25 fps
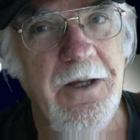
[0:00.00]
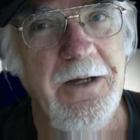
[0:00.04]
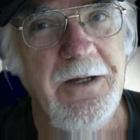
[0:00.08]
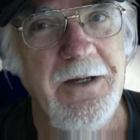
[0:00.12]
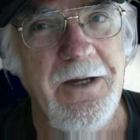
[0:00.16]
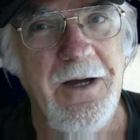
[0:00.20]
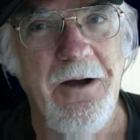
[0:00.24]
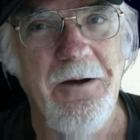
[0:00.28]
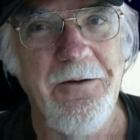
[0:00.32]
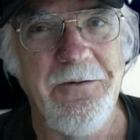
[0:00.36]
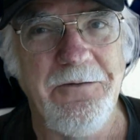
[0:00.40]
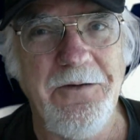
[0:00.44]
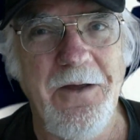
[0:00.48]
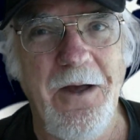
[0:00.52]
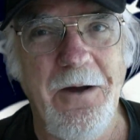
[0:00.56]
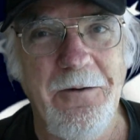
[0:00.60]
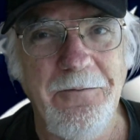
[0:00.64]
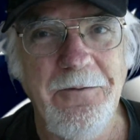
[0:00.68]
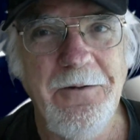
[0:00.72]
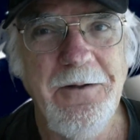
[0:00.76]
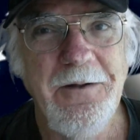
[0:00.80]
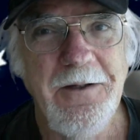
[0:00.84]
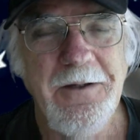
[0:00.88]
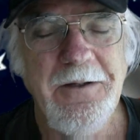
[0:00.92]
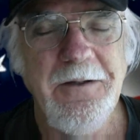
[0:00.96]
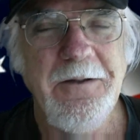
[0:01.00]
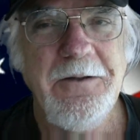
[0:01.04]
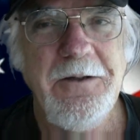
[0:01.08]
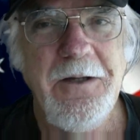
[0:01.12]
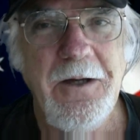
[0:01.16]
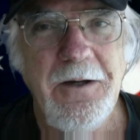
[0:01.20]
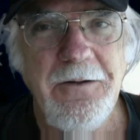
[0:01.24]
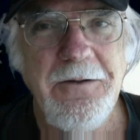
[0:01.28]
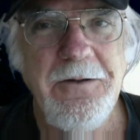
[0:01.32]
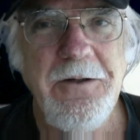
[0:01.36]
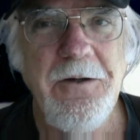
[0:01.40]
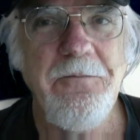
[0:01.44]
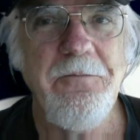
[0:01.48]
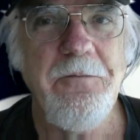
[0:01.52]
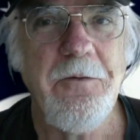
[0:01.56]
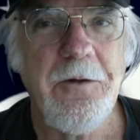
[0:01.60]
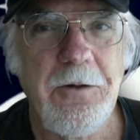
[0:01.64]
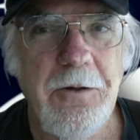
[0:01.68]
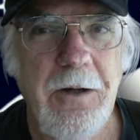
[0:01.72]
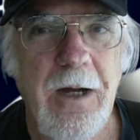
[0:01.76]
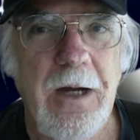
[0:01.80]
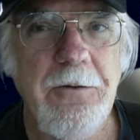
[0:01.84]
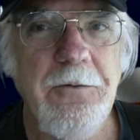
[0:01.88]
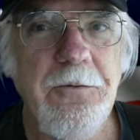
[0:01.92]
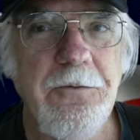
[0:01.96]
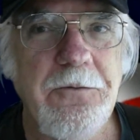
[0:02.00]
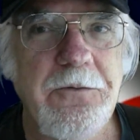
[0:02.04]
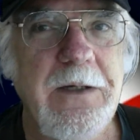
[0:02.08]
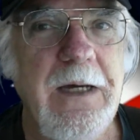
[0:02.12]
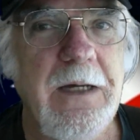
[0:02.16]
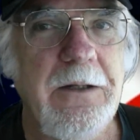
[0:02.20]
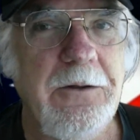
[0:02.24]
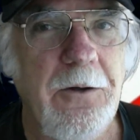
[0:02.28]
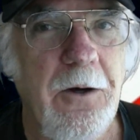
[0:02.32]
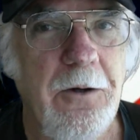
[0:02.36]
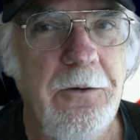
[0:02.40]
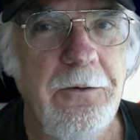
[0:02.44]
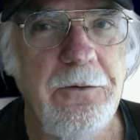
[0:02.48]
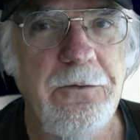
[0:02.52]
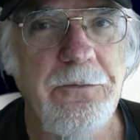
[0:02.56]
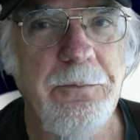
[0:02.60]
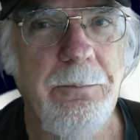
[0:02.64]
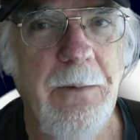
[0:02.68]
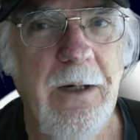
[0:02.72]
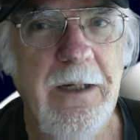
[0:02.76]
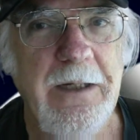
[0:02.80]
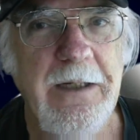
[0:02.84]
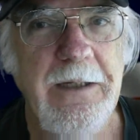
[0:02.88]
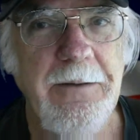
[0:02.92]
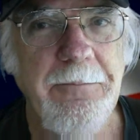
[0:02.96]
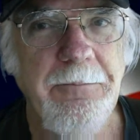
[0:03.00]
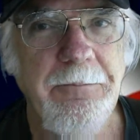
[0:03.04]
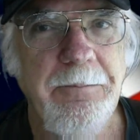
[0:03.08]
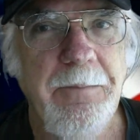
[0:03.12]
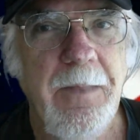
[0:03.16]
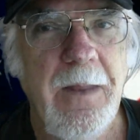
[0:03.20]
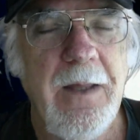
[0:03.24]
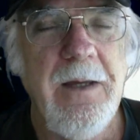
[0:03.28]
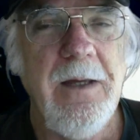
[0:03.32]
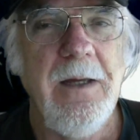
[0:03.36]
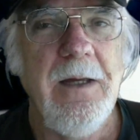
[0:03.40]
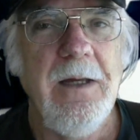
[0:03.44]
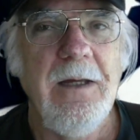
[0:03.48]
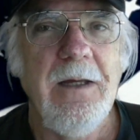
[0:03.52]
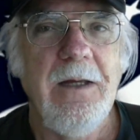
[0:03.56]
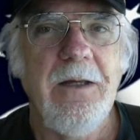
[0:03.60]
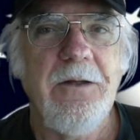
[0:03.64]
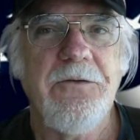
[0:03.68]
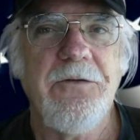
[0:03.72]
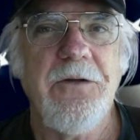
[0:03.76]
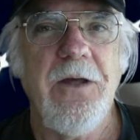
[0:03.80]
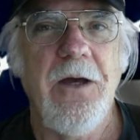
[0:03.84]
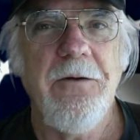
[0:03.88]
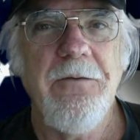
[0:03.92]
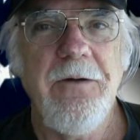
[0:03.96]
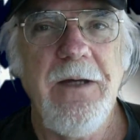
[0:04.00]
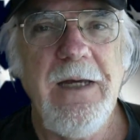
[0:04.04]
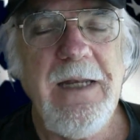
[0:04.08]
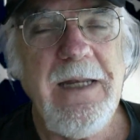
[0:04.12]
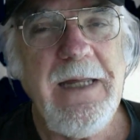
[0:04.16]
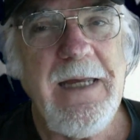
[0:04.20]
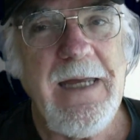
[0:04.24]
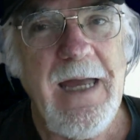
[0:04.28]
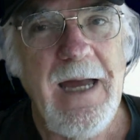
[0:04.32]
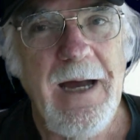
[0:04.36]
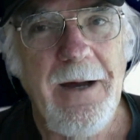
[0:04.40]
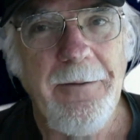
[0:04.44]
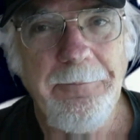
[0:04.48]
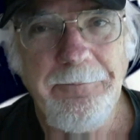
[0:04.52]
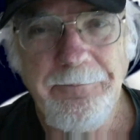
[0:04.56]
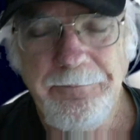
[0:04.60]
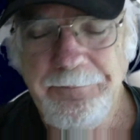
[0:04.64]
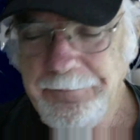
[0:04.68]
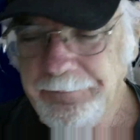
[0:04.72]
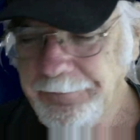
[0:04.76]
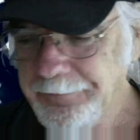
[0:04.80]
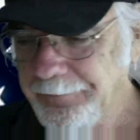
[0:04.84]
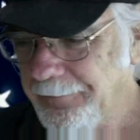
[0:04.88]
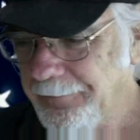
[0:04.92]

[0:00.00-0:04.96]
You know, so you figure out who's getting all this money. So anyhow,